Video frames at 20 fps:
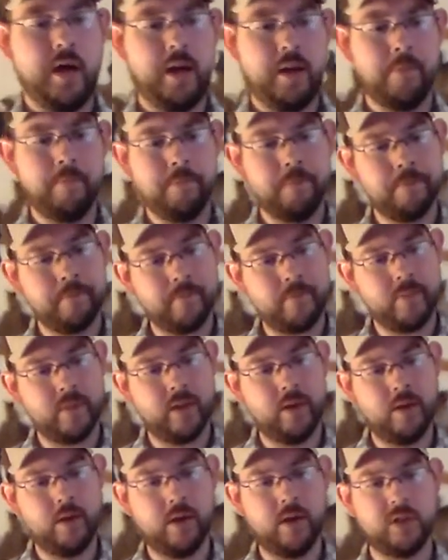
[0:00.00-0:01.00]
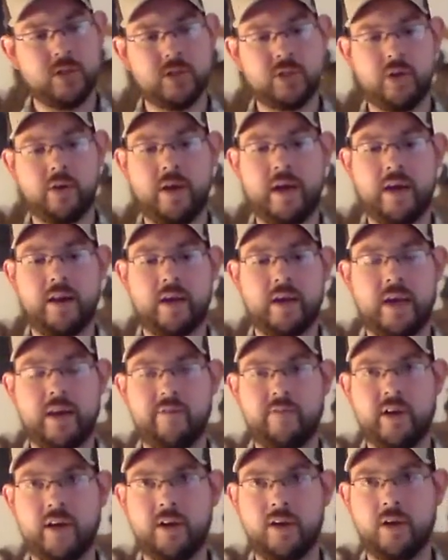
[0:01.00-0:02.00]
Show you how to
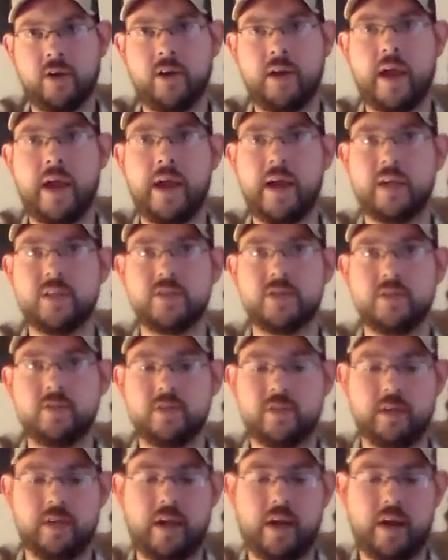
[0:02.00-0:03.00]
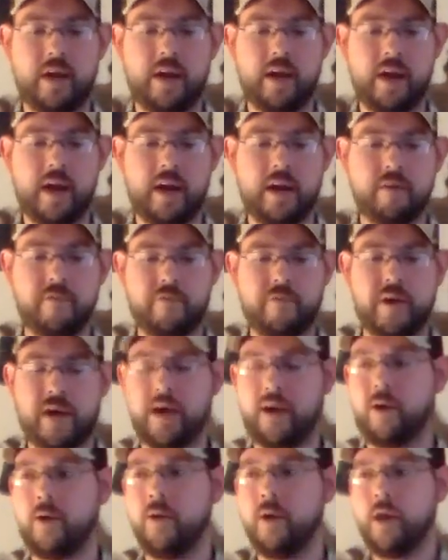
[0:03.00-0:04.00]
kind of get a good edge using a hand
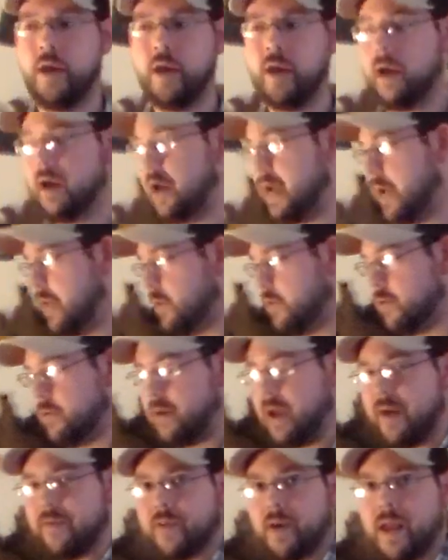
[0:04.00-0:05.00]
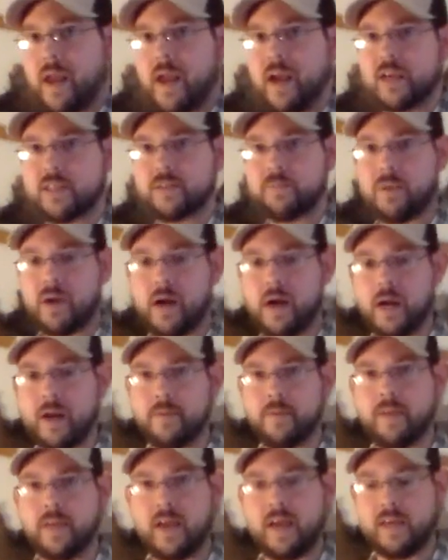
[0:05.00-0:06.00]
file. I do have an axe
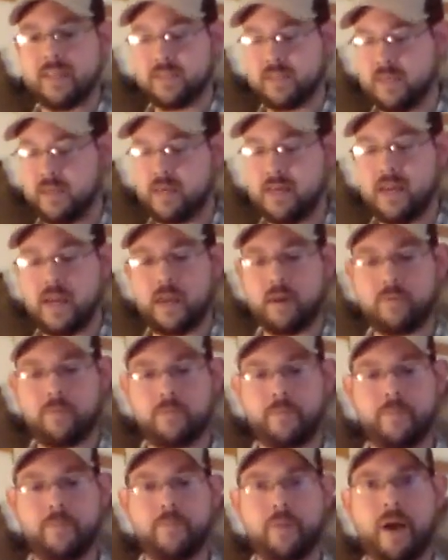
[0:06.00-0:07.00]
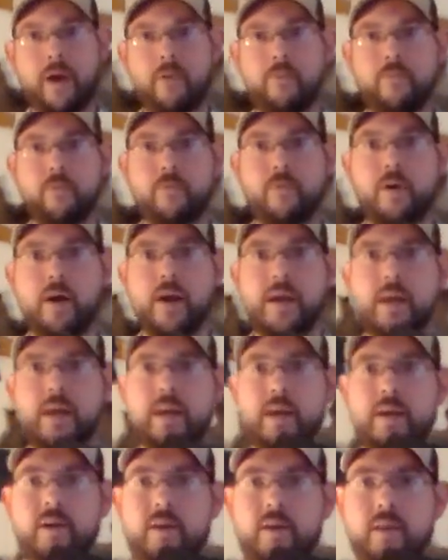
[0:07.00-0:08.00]
behind me that has a nick about right
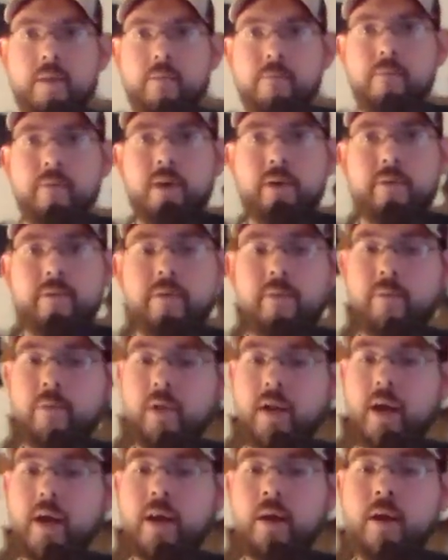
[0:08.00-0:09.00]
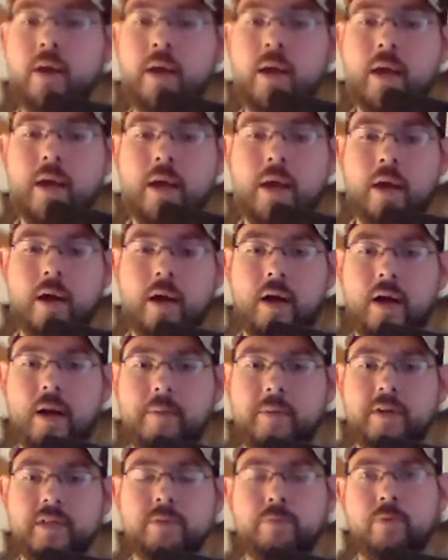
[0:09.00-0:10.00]
here in the middle of the blade,
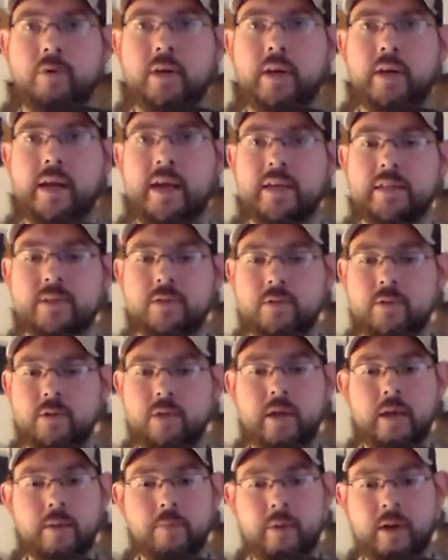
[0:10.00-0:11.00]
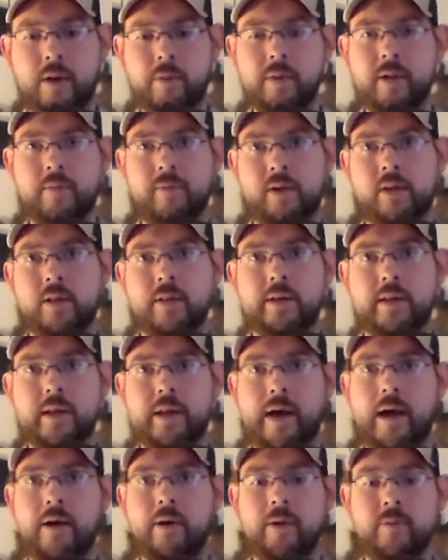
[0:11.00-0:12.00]
and it's a pretty nasty little nick, but I'll be able to clean
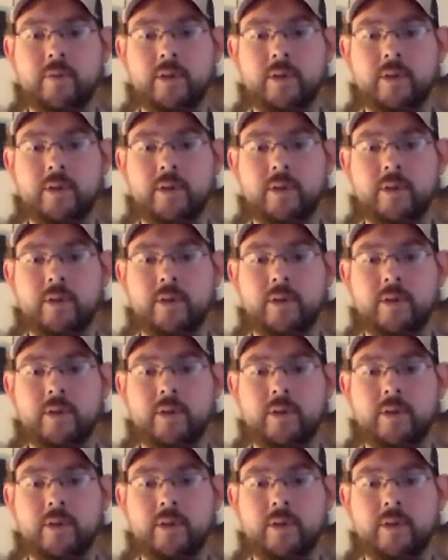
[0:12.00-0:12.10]
it out.